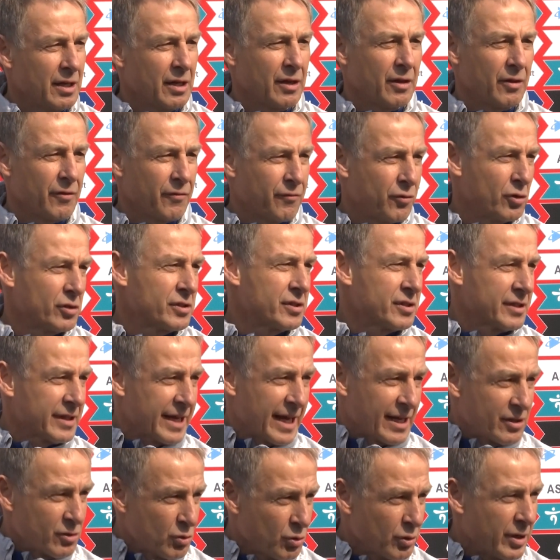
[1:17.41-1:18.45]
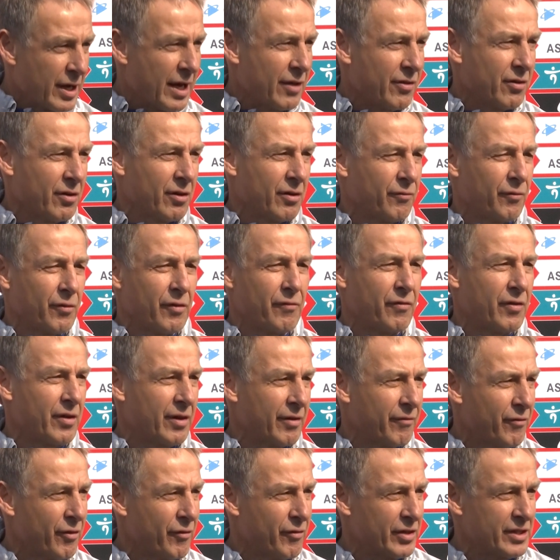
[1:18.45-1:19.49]
the first get together with
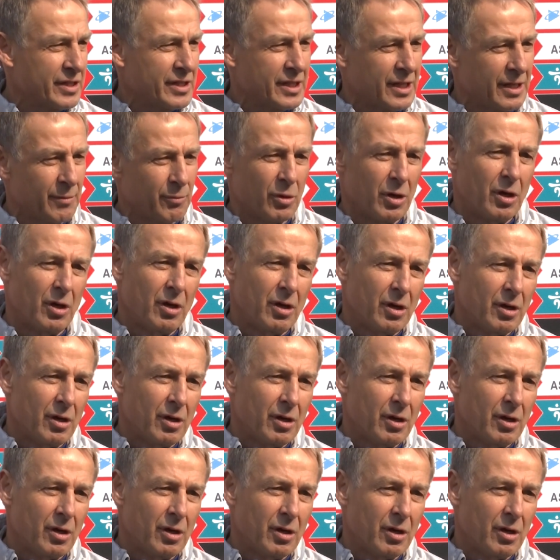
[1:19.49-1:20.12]
a team.